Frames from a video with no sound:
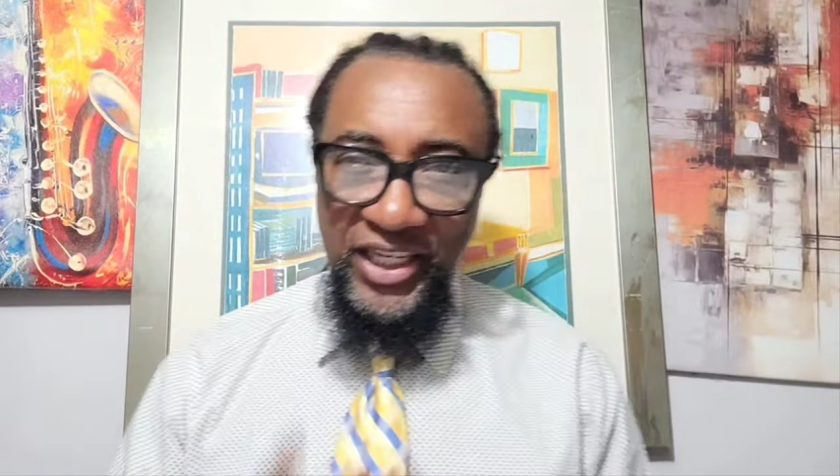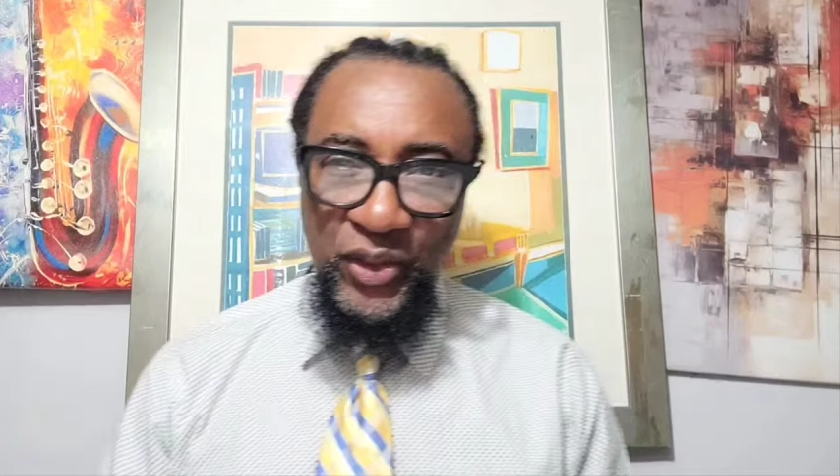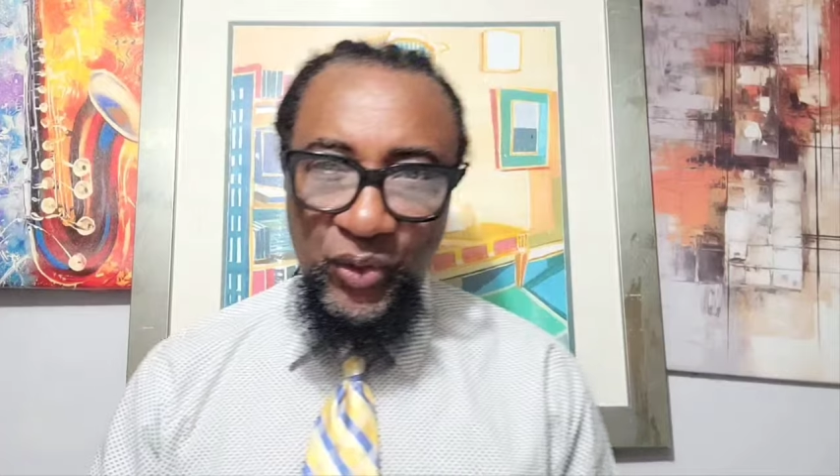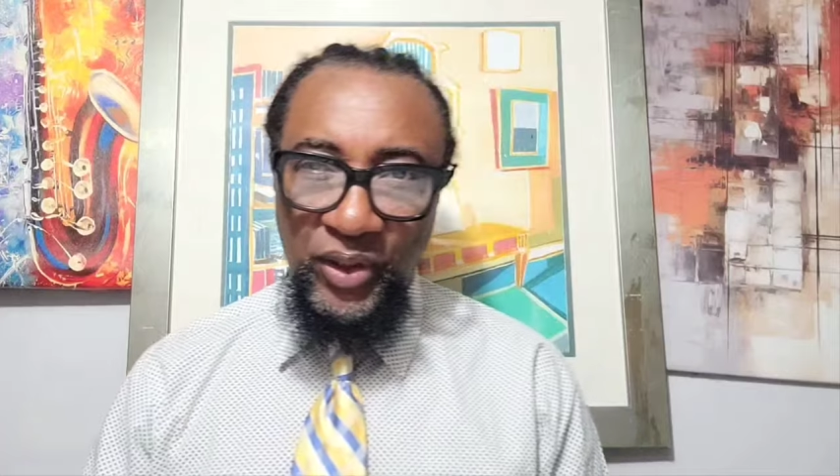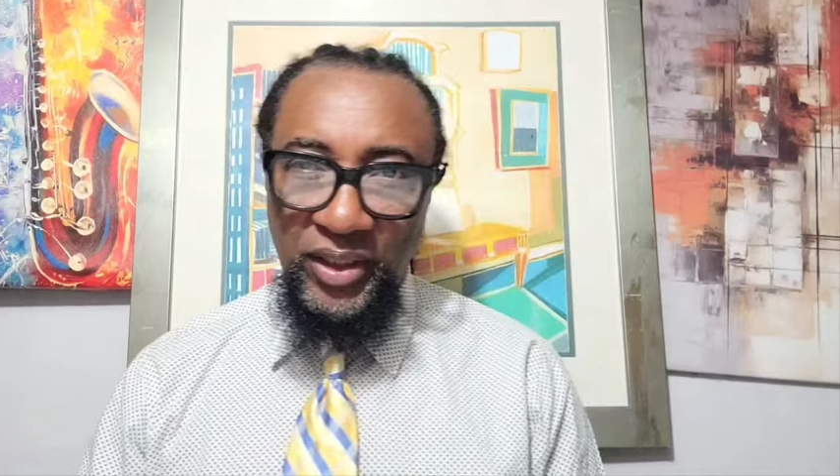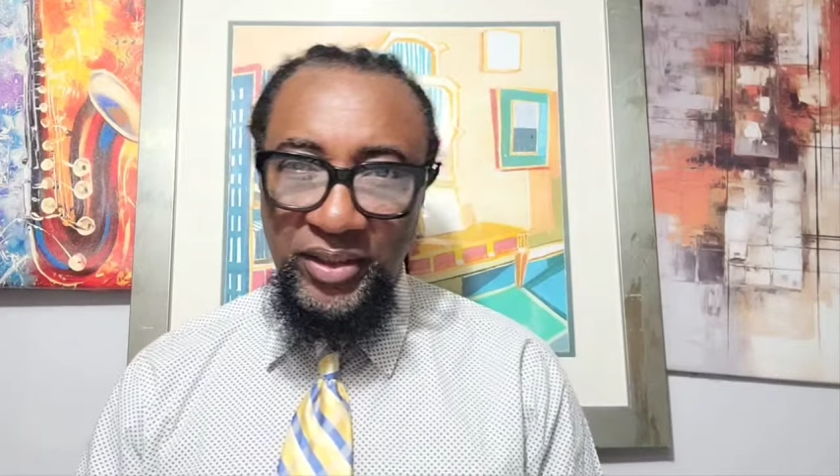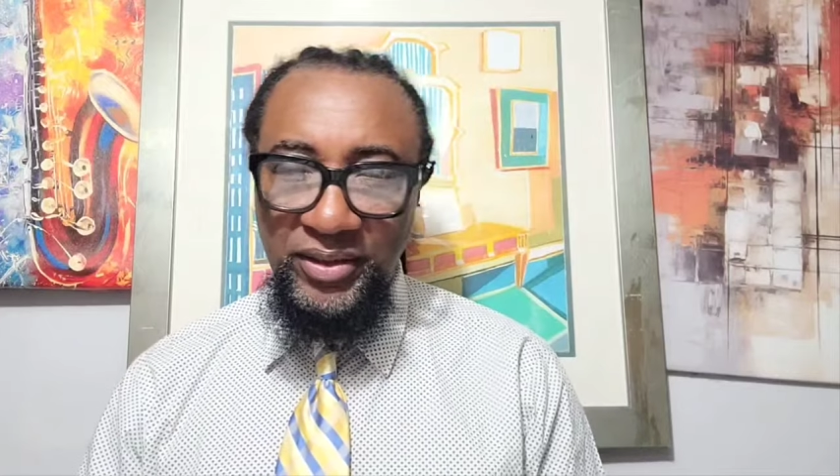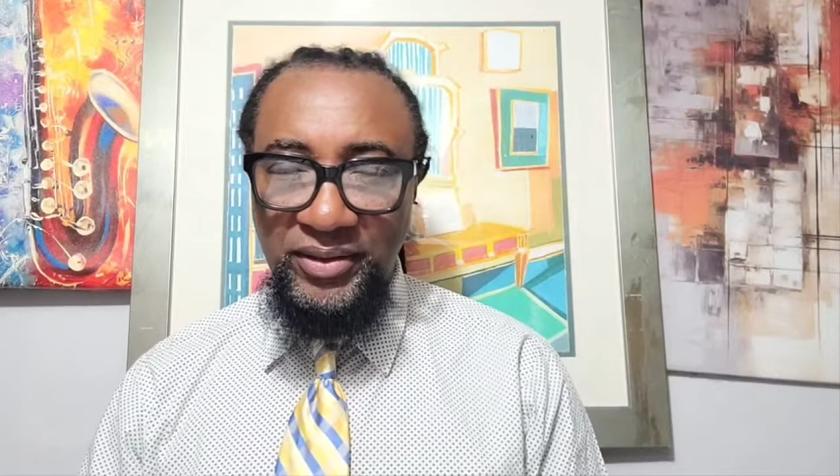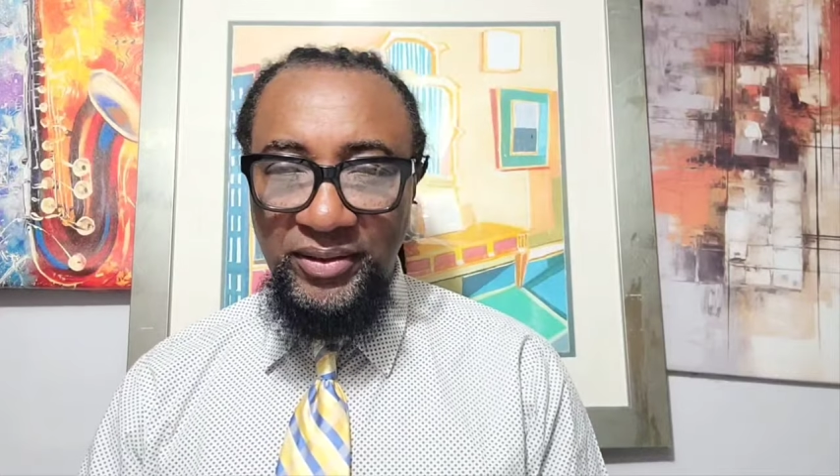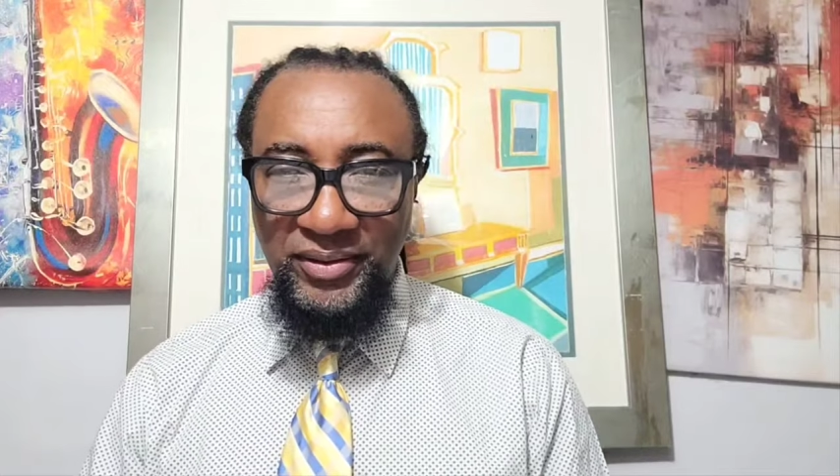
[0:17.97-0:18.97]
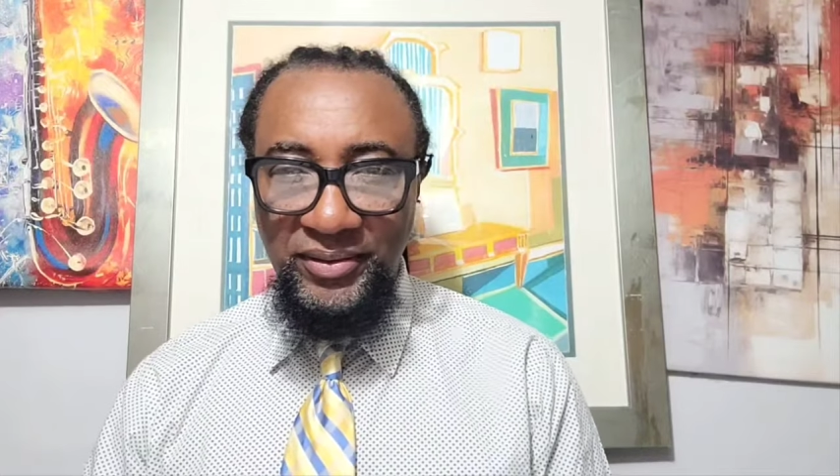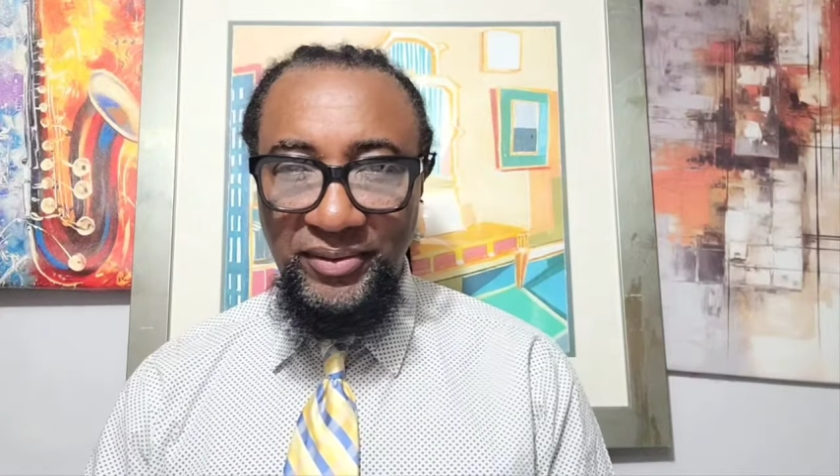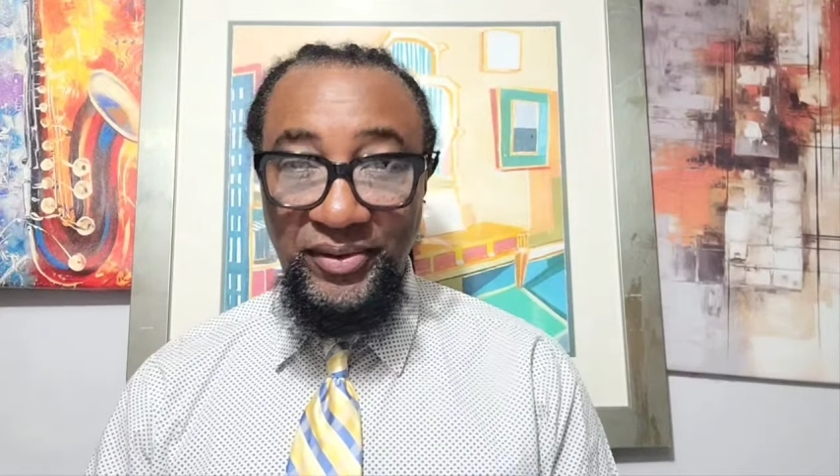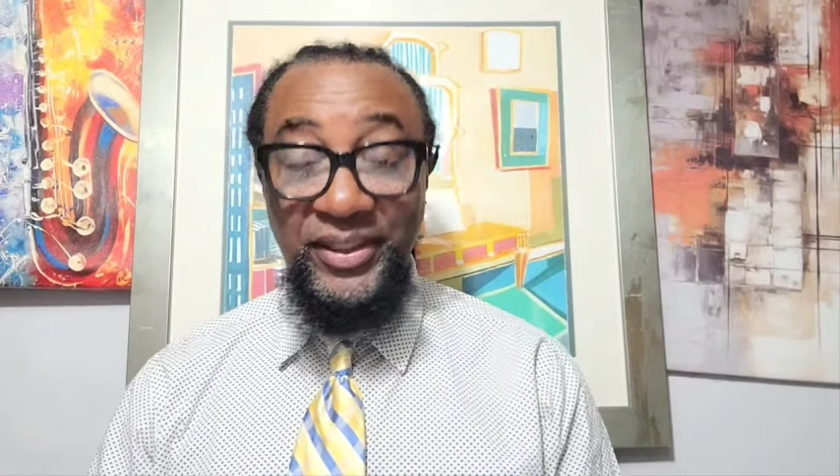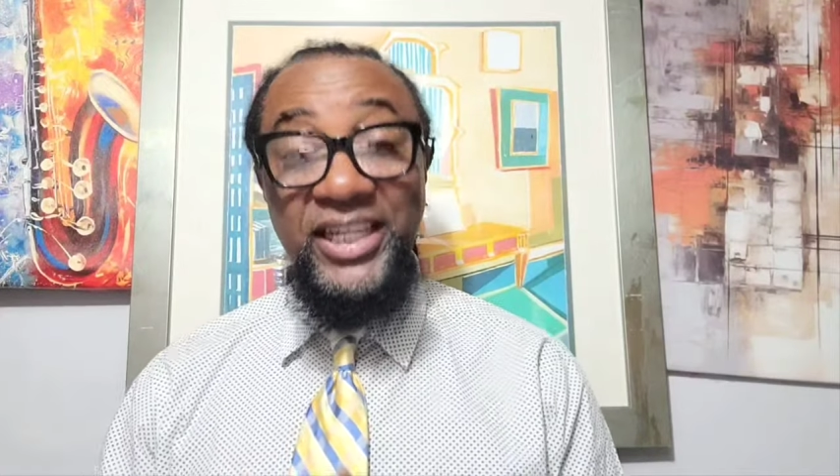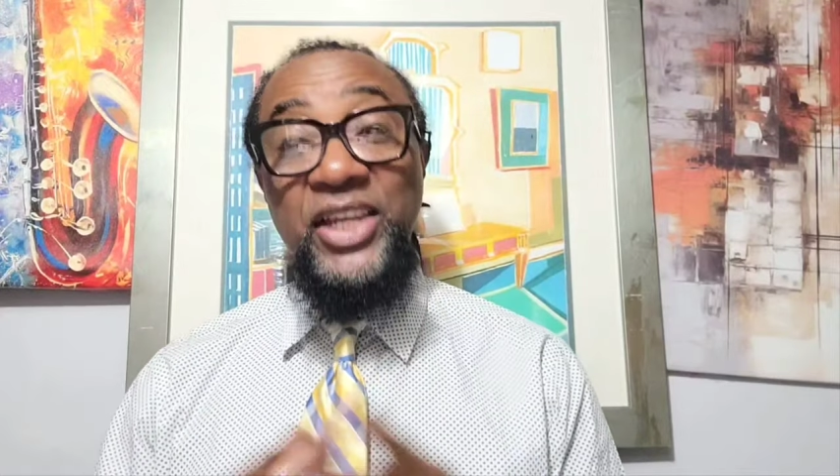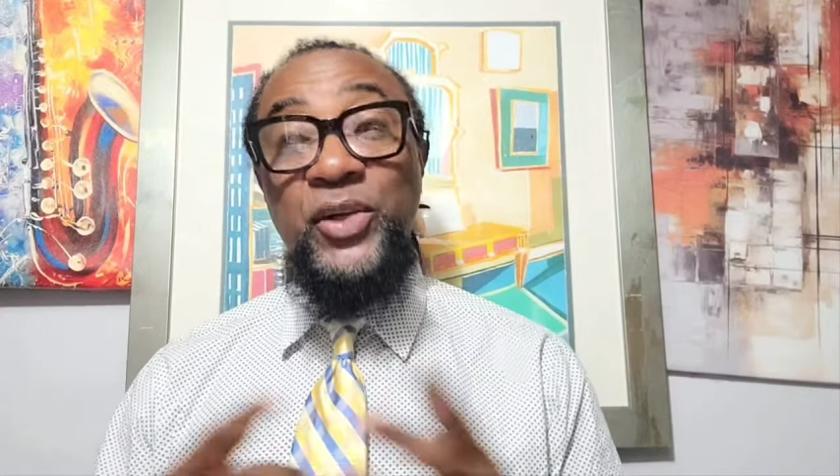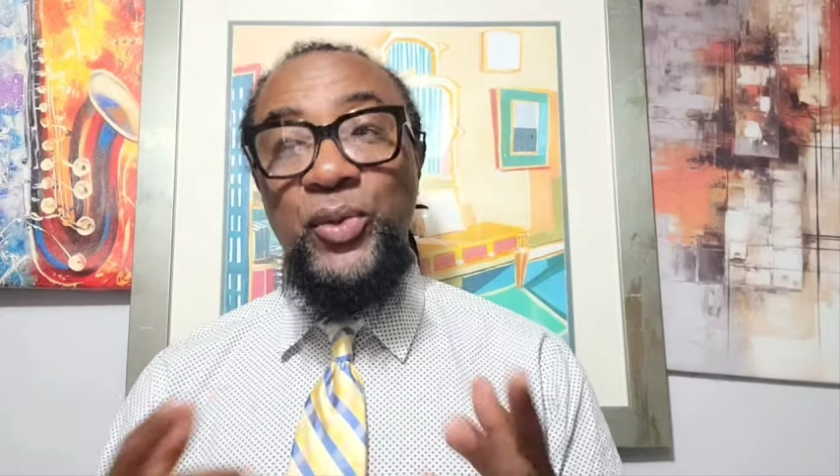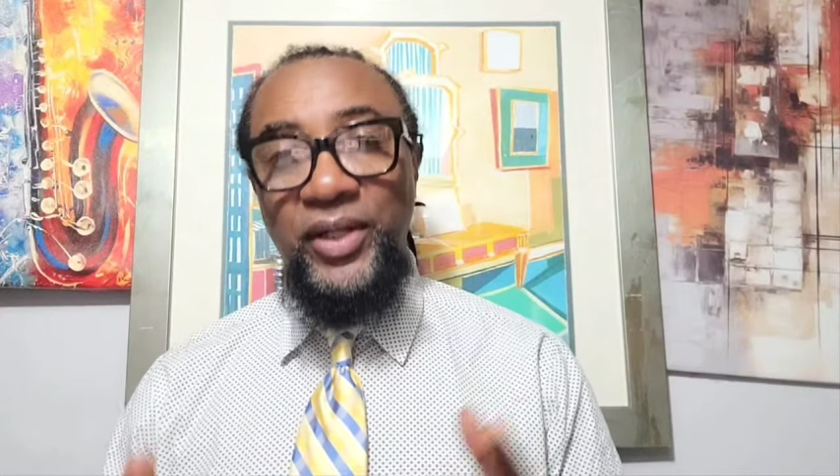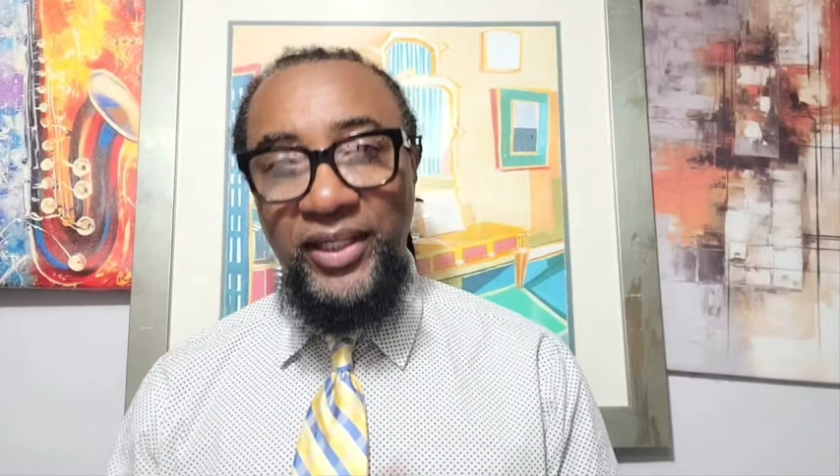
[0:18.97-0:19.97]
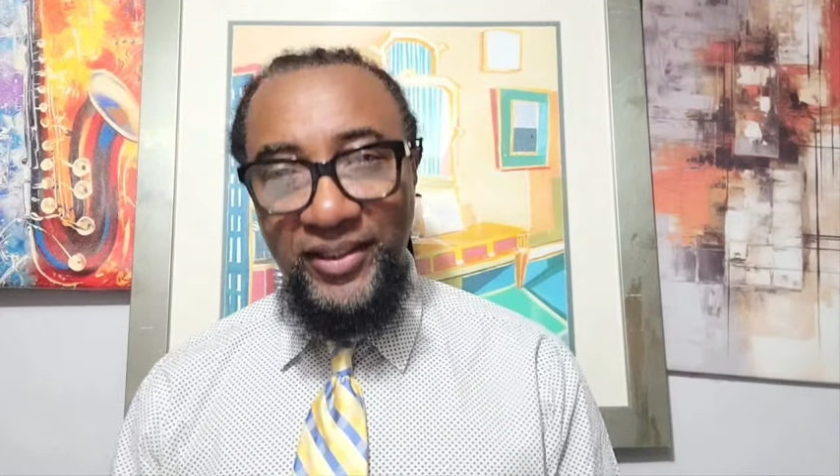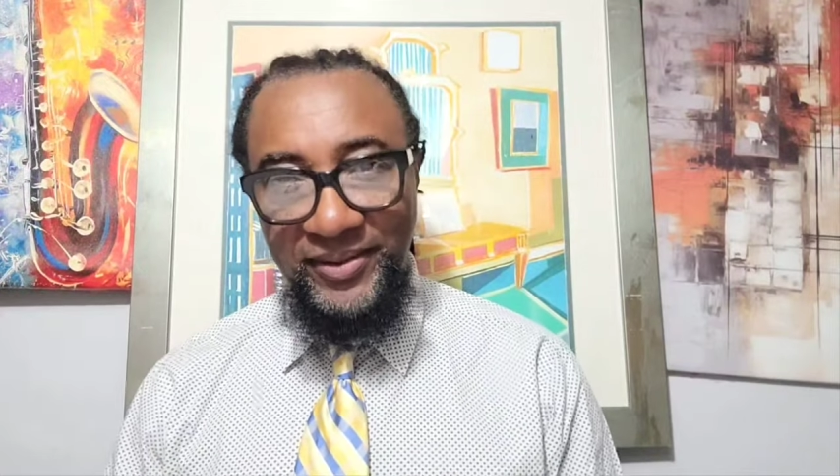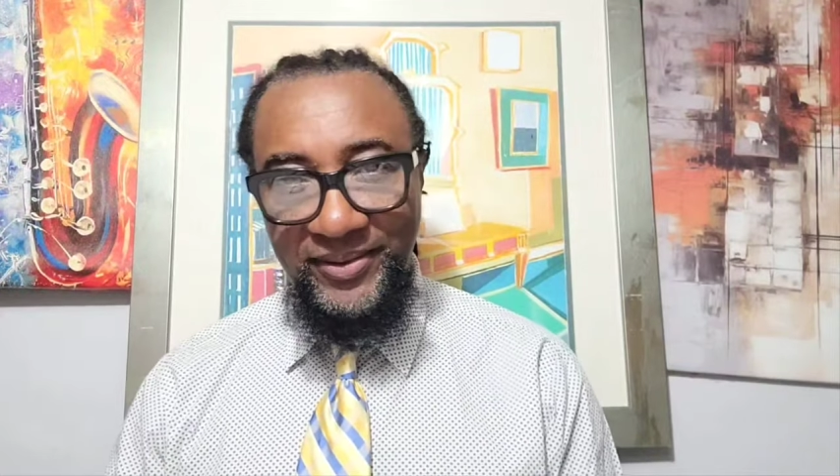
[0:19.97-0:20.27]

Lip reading: equal, or equally,